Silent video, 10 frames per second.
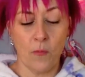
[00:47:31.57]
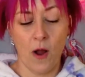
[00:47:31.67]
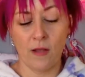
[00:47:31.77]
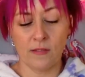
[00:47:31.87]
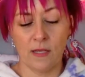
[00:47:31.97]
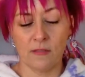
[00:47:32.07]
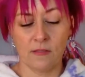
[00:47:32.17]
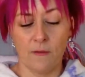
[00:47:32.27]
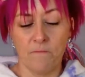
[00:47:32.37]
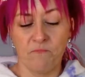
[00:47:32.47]
through a
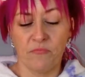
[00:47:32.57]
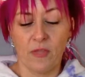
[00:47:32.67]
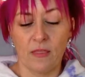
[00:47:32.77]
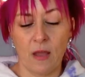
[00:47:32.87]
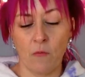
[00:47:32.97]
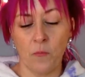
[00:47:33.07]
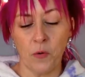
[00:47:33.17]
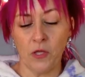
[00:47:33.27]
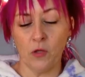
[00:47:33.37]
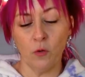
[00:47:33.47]
process
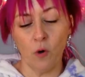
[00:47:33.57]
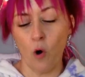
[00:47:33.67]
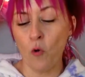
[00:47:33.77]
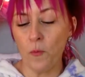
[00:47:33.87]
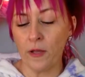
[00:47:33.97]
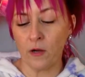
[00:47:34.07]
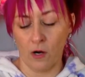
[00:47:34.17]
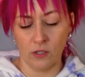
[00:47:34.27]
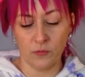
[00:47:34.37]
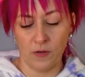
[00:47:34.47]
that will bring you
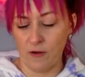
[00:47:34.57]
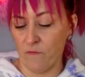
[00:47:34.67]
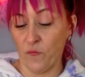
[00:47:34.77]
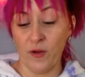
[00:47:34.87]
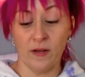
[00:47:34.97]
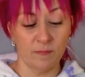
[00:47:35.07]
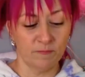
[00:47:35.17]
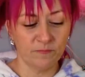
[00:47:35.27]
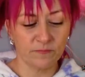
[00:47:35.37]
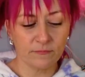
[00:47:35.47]
hope, encouragement, and
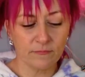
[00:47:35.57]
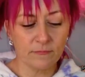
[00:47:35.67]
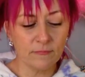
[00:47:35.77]
freedom.